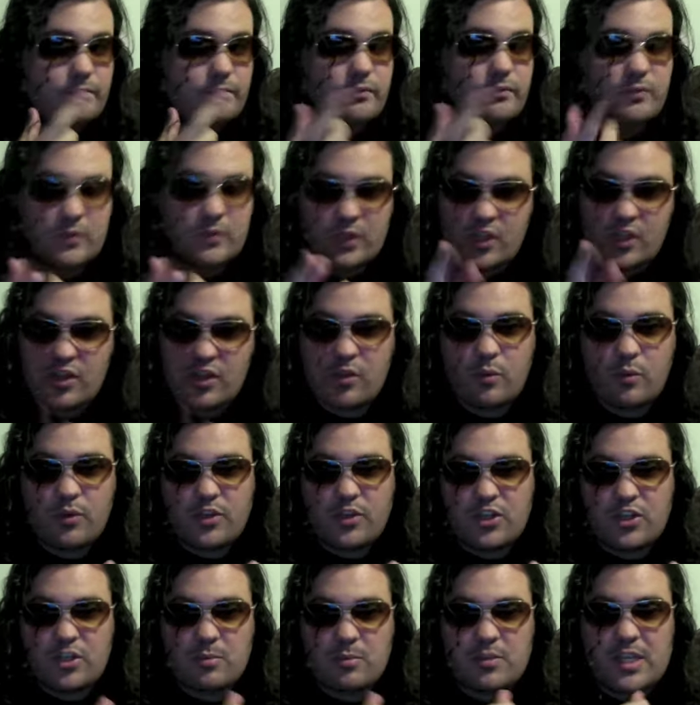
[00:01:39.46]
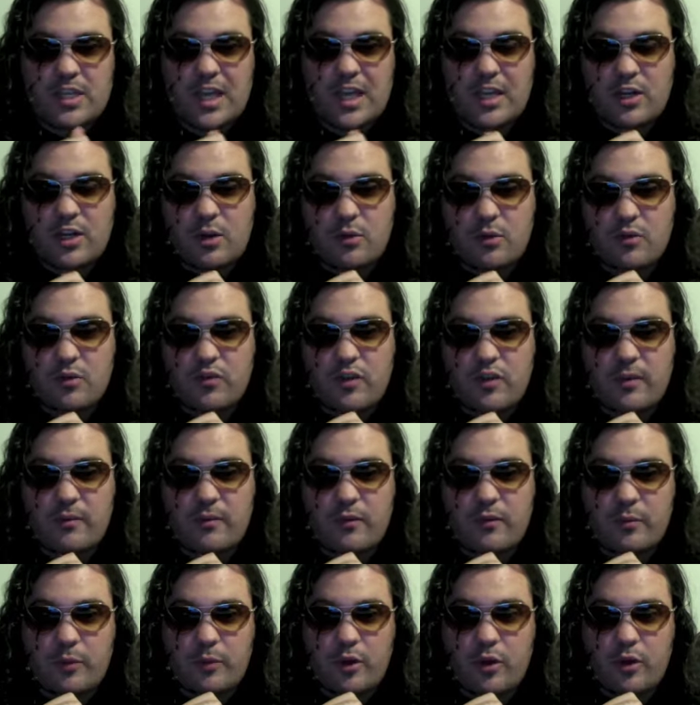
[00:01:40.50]
this is what they should be taking notes from
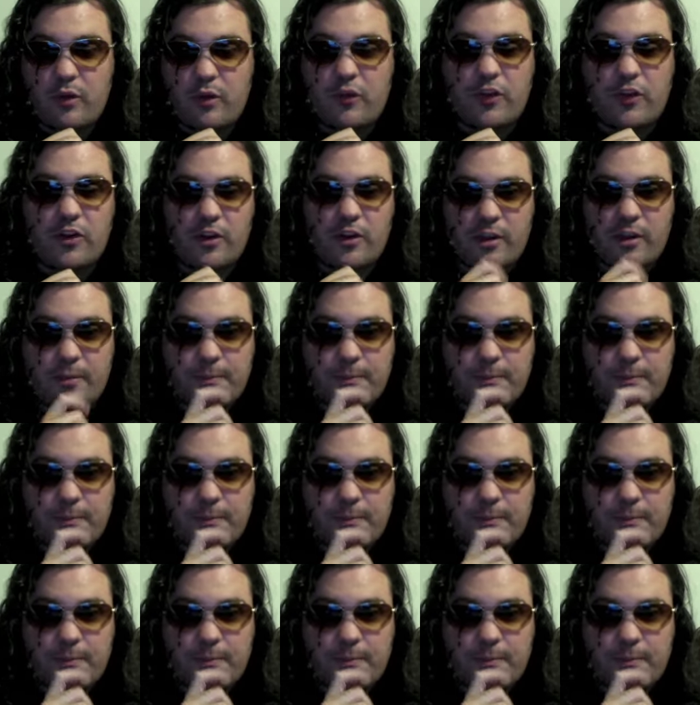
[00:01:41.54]
Kung Fury.